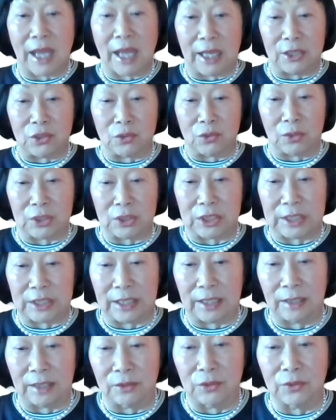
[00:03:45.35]
at
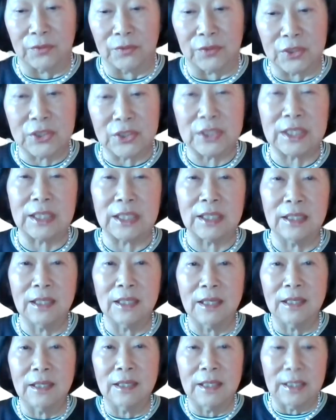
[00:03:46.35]
Georgetown University,
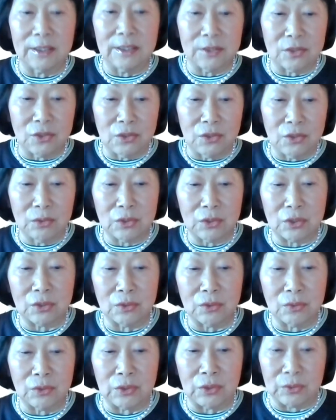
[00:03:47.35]
is new
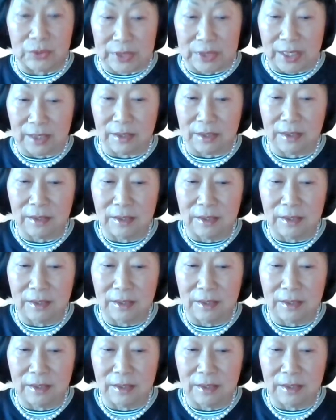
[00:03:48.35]
to USET,